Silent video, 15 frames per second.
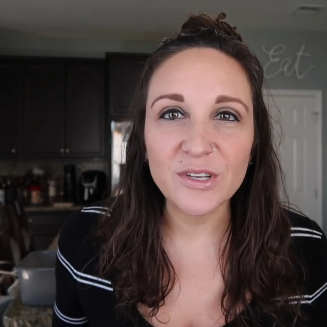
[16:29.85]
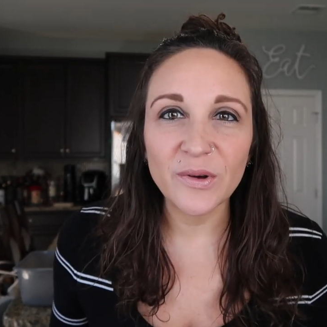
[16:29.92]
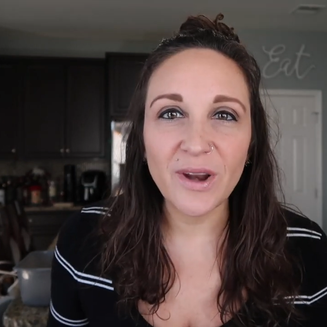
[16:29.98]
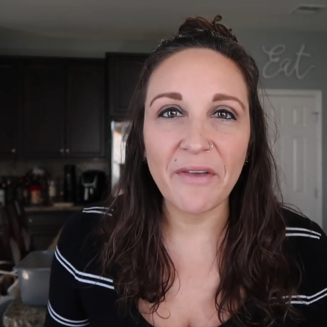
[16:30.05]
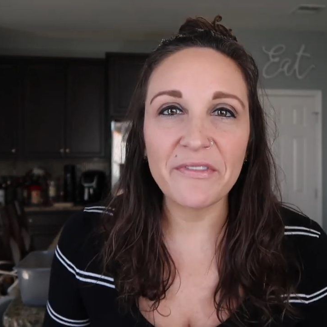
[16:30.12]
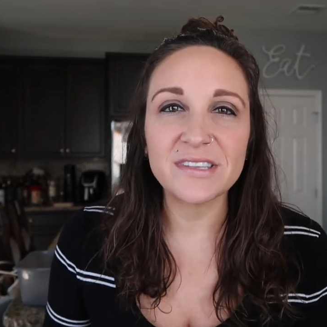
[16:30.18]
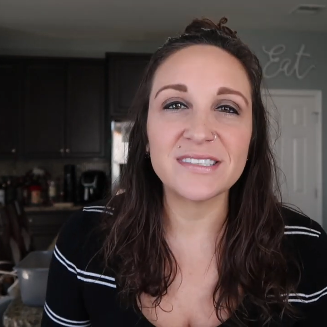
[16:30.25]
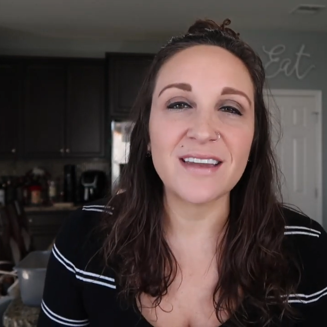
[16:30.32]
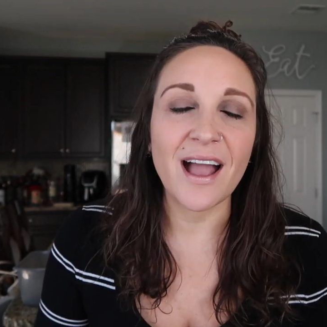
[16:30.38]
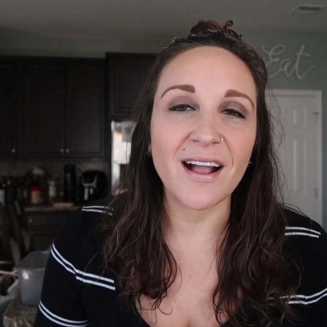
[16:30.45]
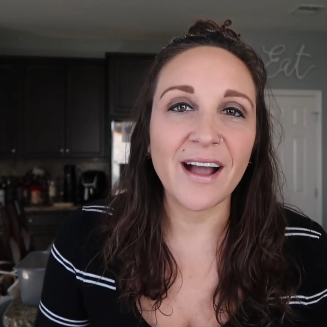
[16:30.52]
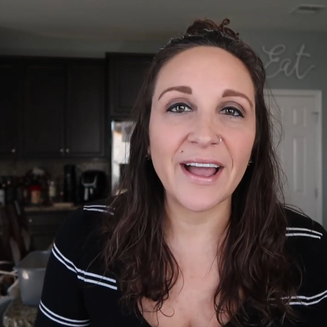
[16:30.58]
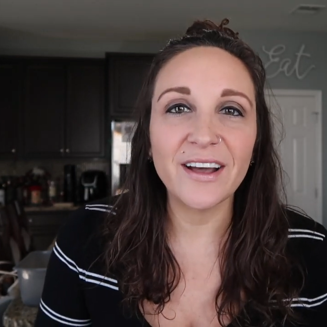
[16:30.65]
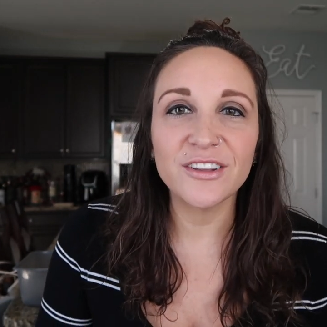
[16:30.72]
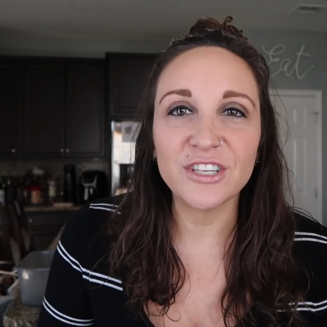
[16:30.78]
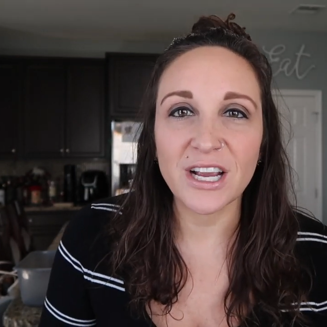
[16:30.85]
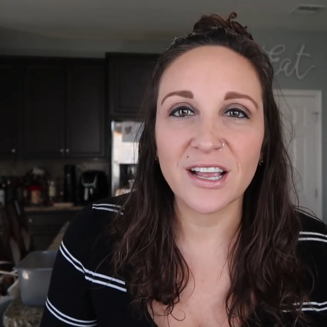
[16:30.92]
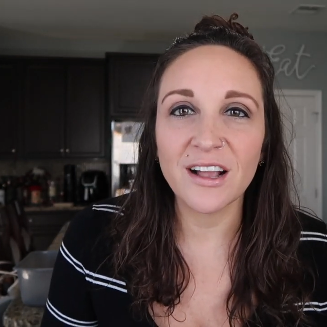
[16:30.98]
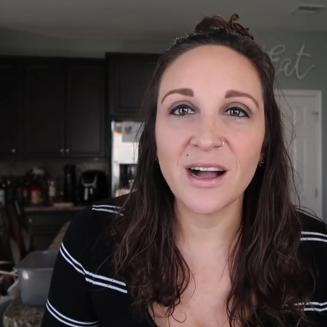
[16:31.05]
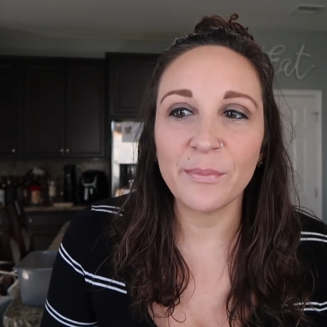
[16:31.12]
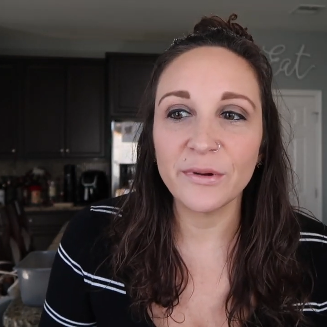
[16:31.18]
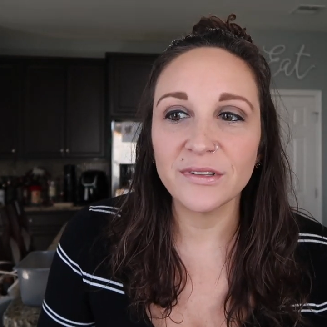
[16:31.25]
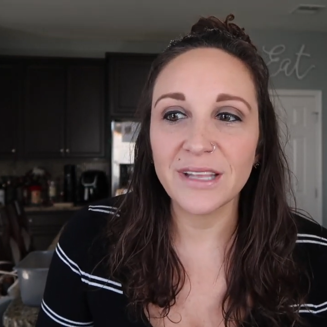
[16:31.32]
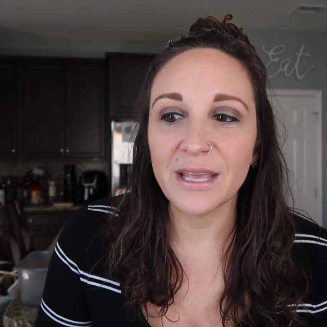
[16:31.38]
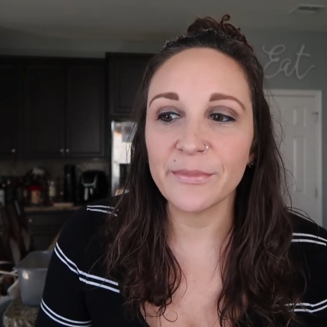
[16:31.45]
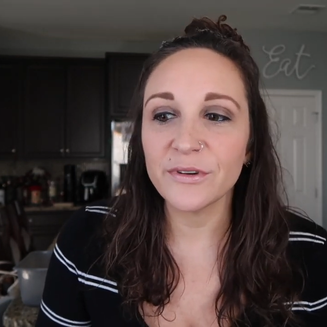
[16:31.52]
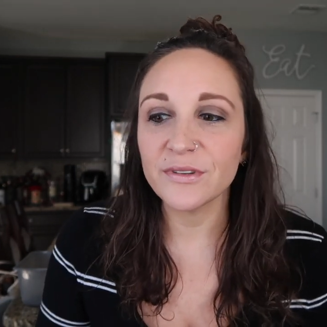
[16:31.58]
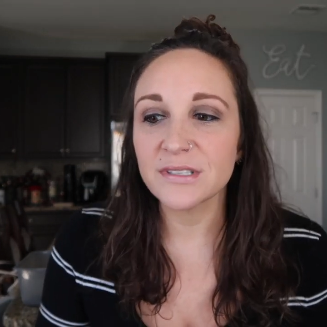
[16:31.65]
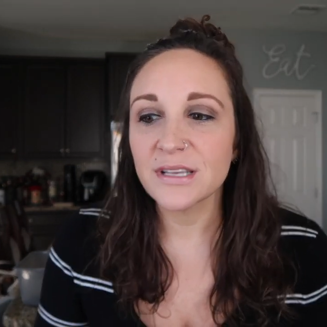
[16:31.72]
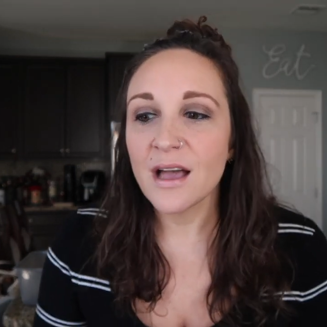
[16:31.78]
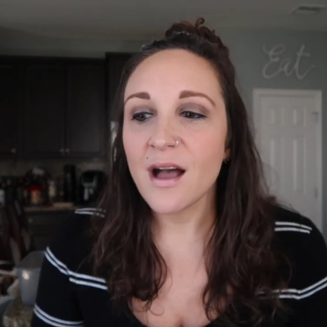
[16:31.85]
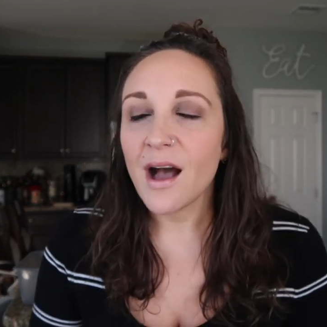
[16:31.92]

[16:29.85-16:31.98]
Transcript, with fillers: go down the snack aisle, check a couple labels.